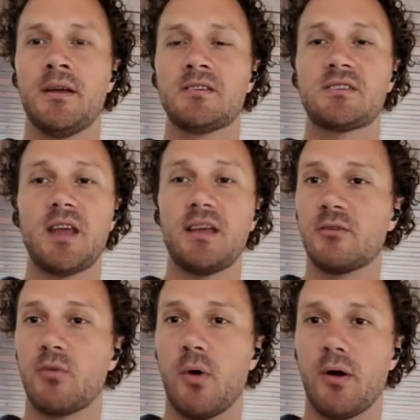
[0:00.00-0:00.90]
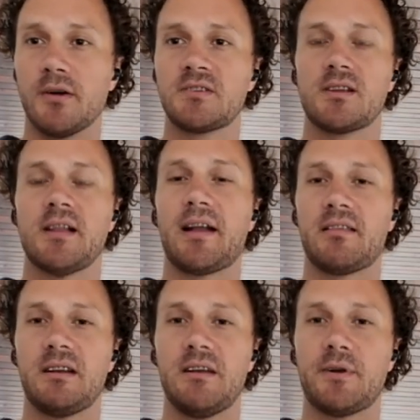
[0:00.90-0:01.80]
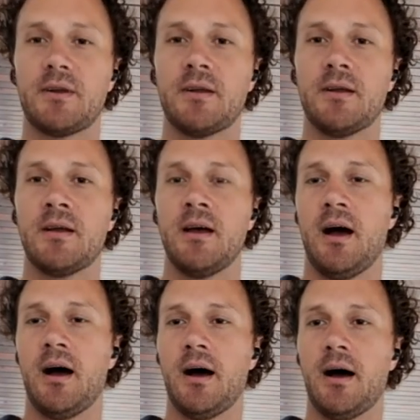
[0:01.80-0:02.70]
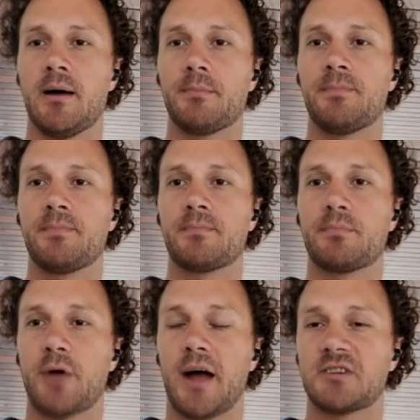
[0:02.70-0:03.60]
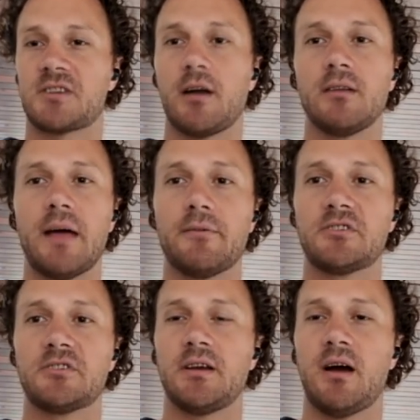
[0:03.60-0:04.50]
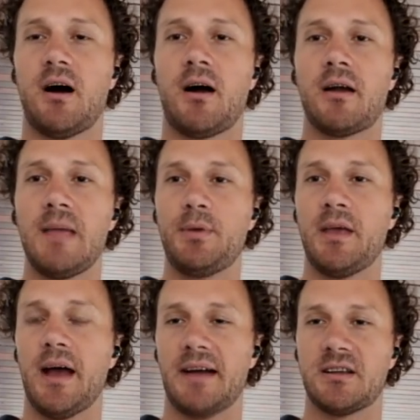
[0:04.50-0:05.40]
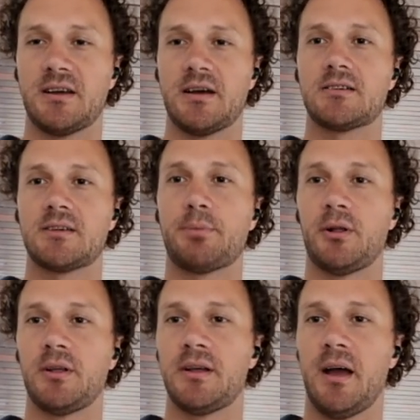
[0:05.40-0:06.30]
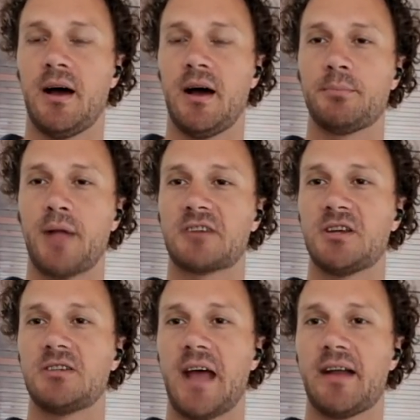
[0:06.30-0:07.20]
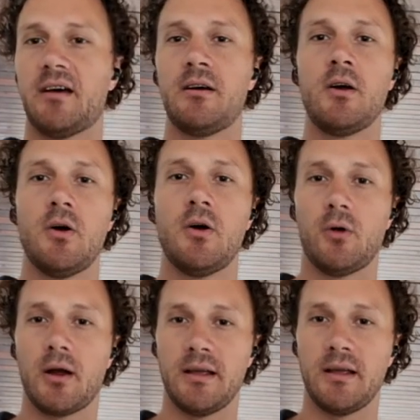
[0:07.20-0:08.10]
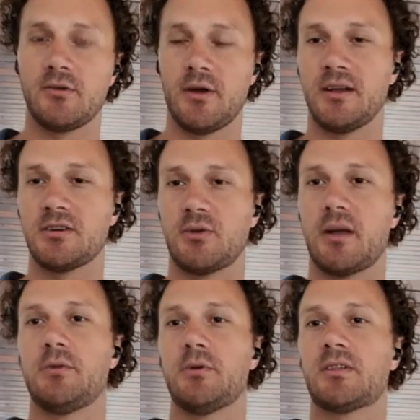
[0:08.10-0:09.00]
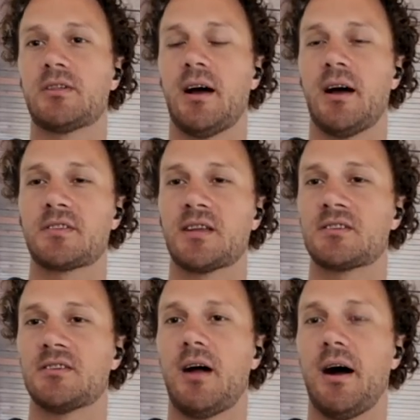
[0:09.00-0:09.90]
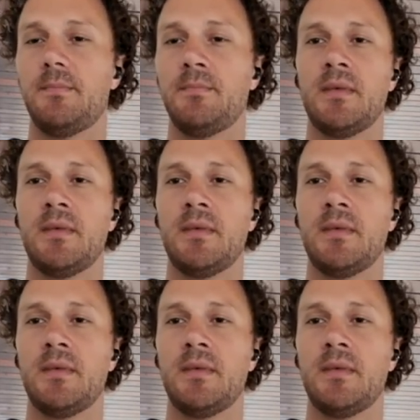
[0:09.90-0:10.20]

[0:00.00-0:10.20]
staking rewards, a lot of the different projects that are leveraging our API to pull in blockchain data or are integrating directly with the Sentinel Hub